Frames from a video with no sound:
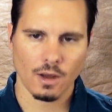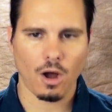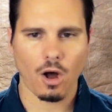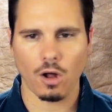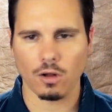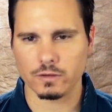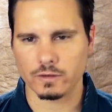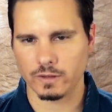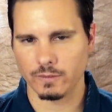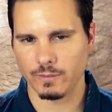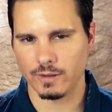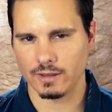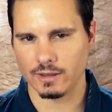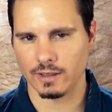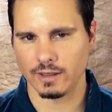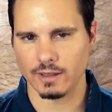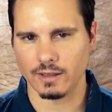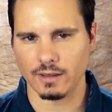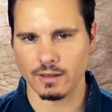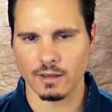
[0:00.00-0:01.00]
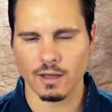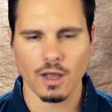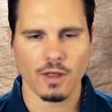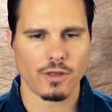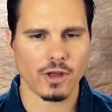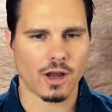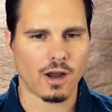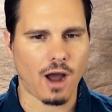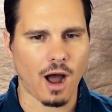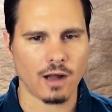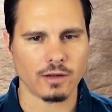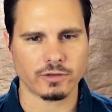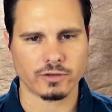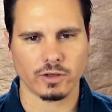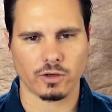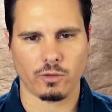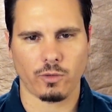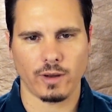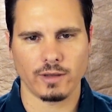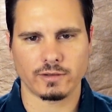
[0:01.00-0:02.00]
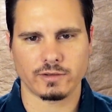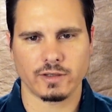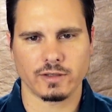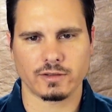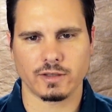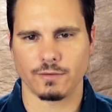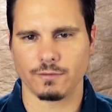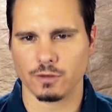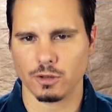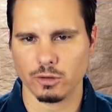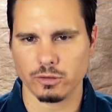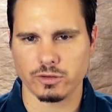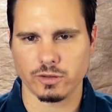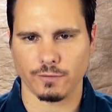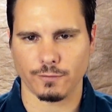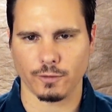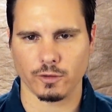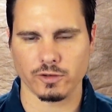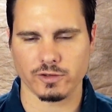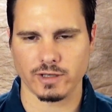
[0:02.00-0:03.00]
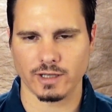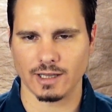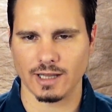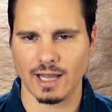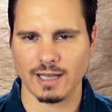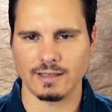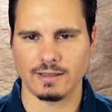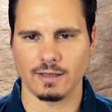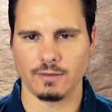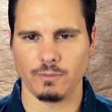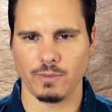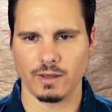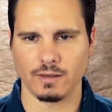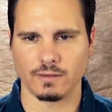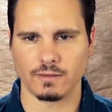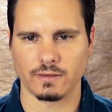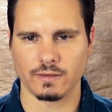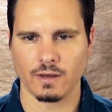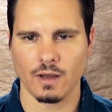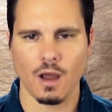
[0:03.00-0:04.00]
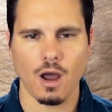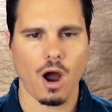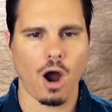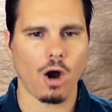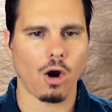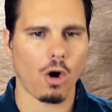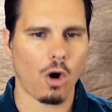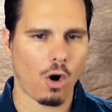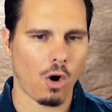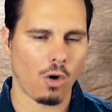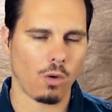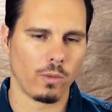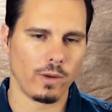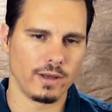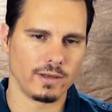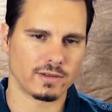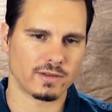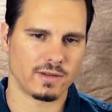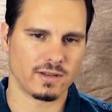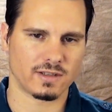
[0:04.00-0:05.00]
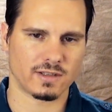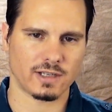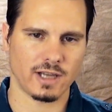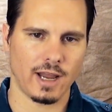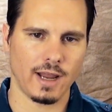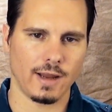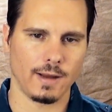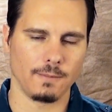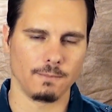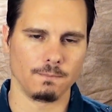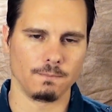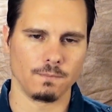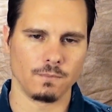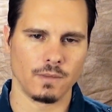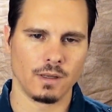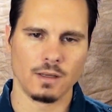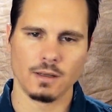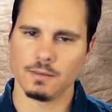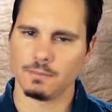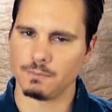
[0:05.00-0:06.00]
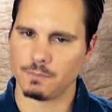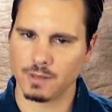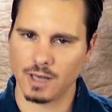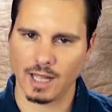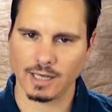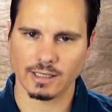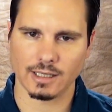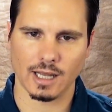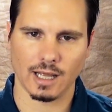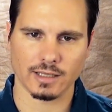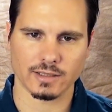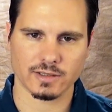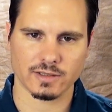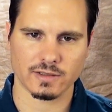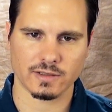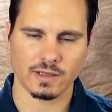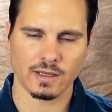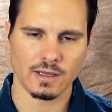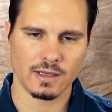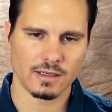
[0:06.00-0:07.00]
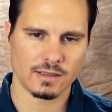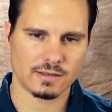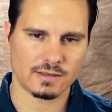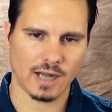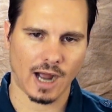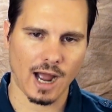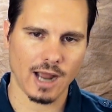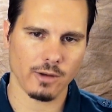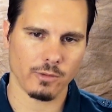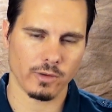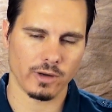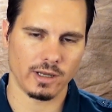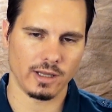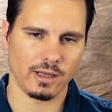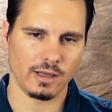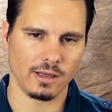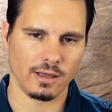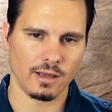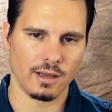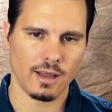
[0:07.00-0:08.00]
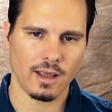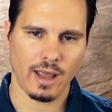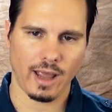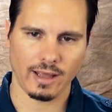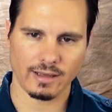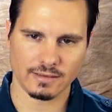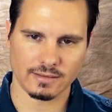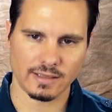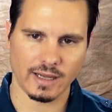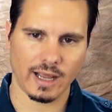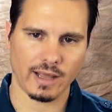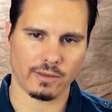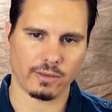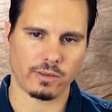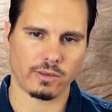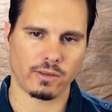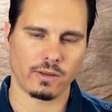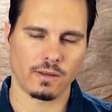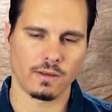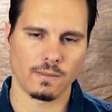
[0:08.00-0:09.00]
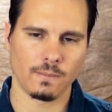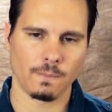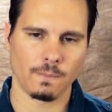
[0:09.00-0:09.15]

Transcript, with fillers: Ultimately, the consequences of Lucifer's enlightenment are always the same bloodlust, tyranny, and death.